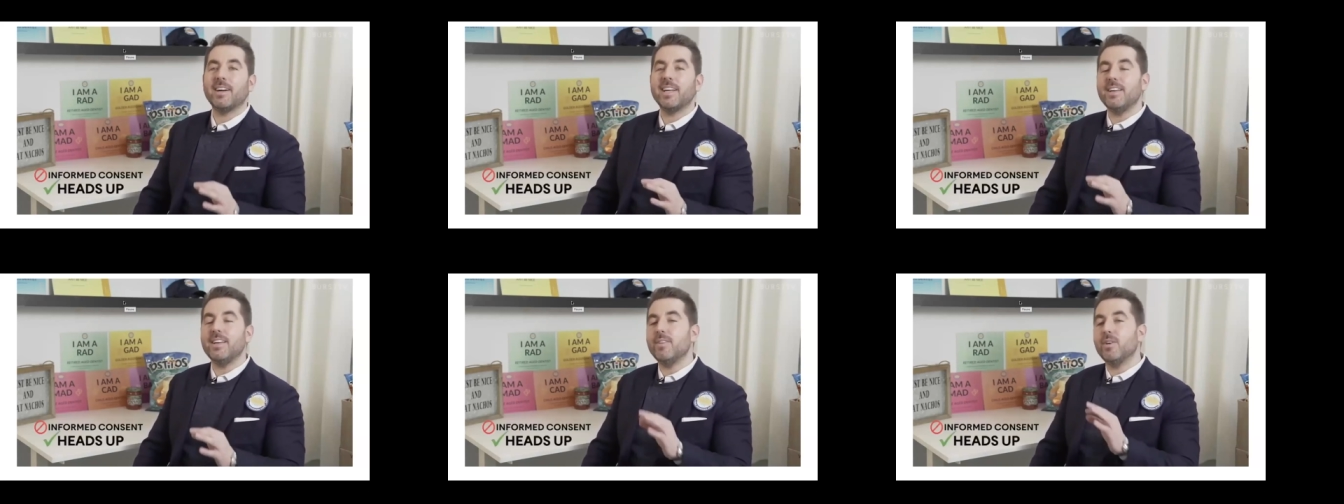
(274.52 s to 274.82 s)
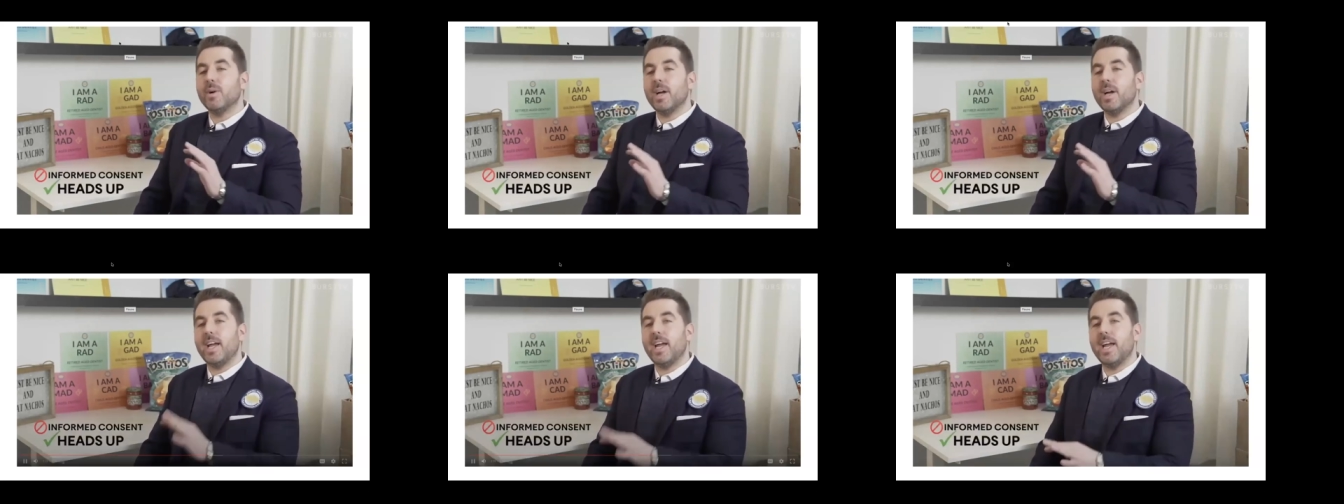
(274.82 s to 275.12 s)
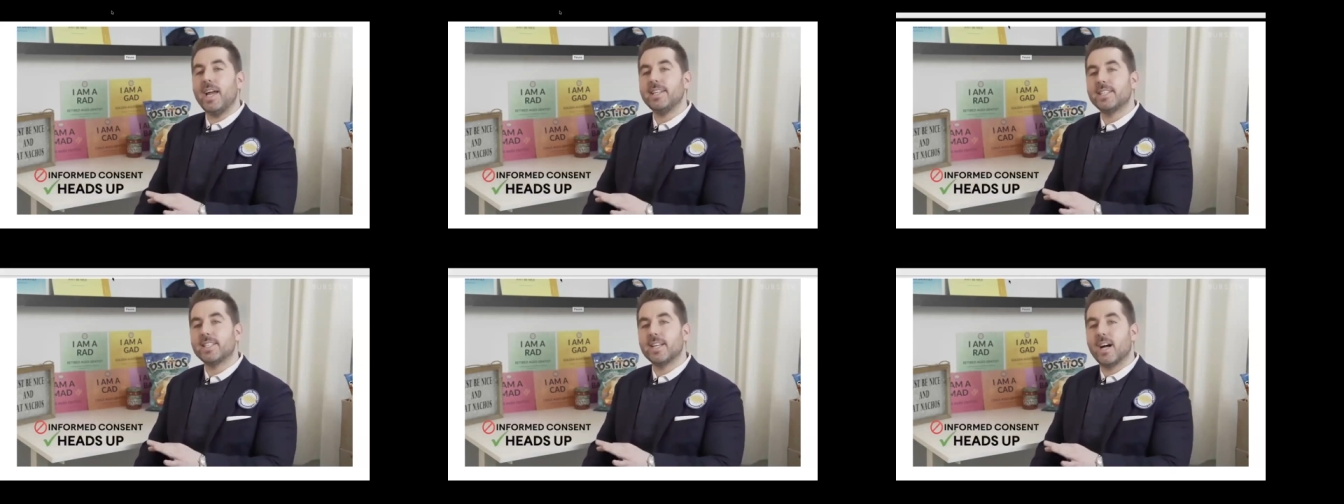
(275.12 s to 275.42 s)
I'm going to give you a
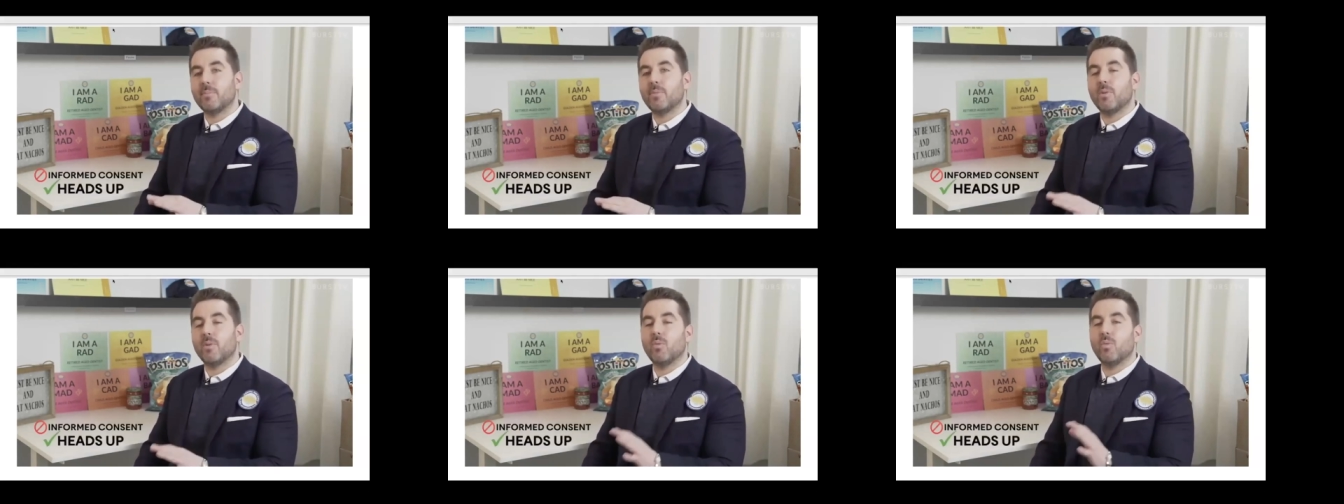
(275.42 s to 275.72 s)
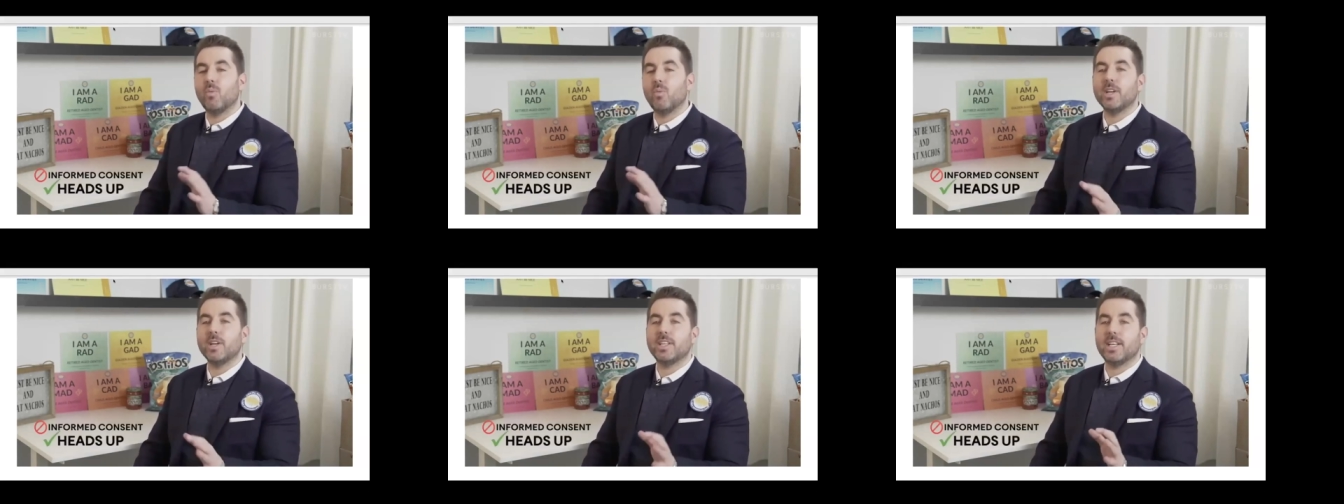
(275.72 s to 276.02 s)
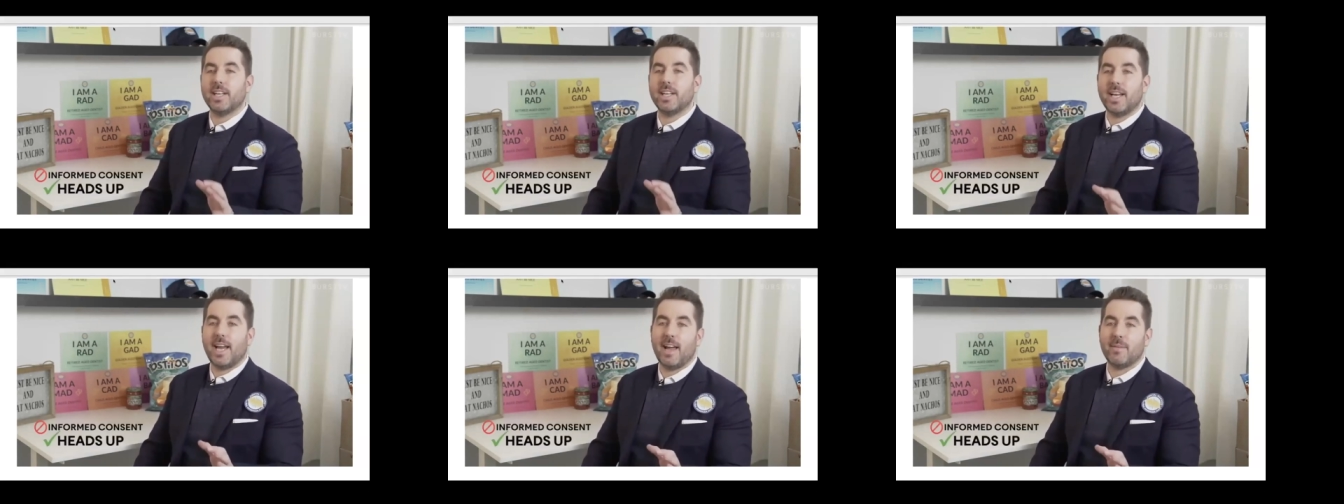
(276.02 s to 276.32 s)
heads up
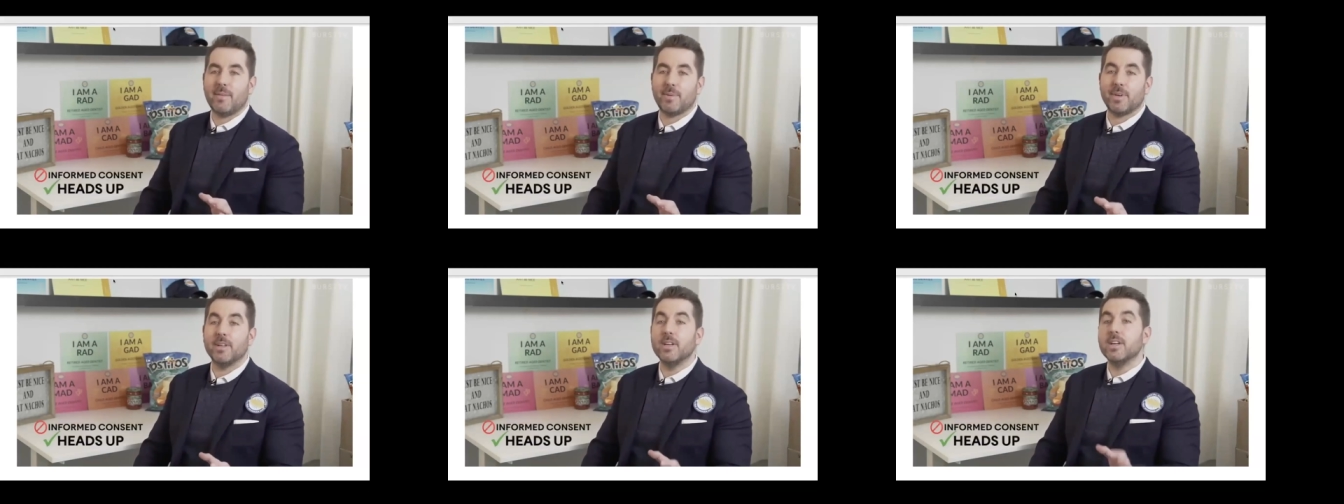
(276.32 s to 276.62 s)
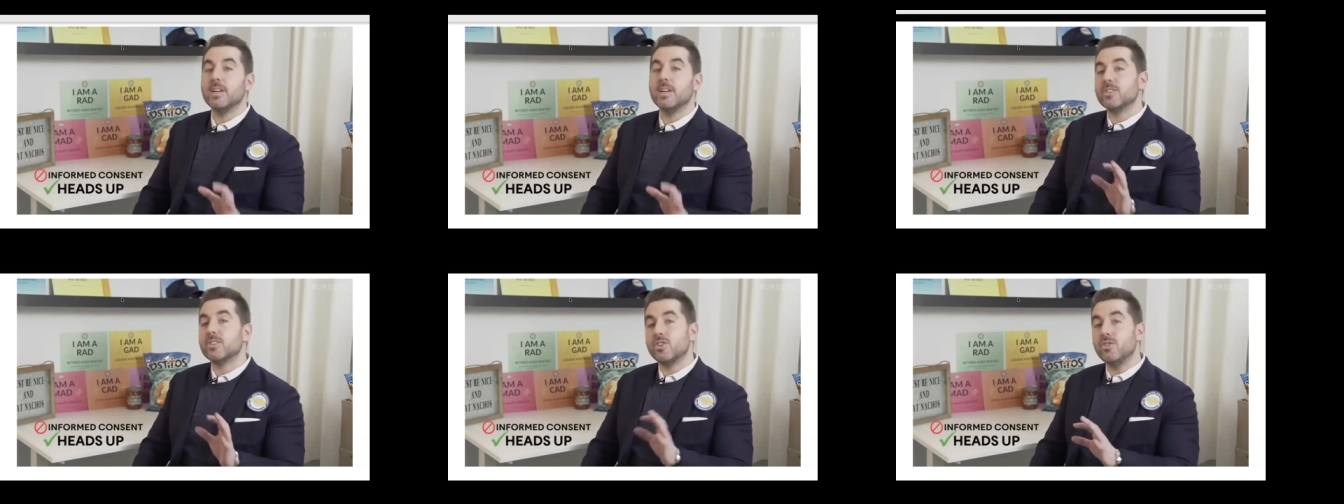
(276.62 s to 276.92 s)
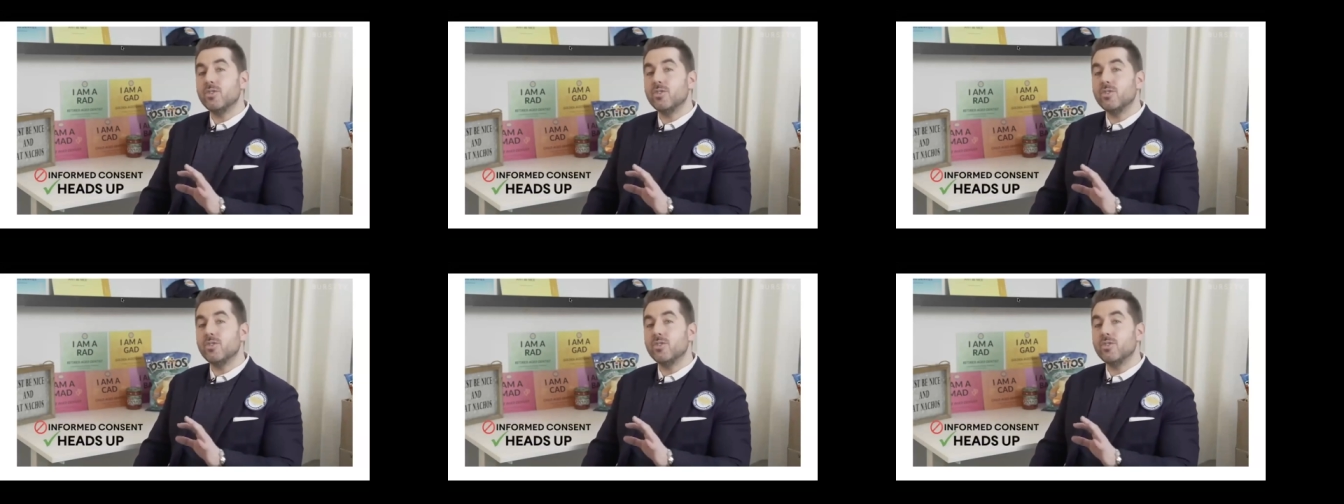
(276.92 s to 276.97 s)
what can happen.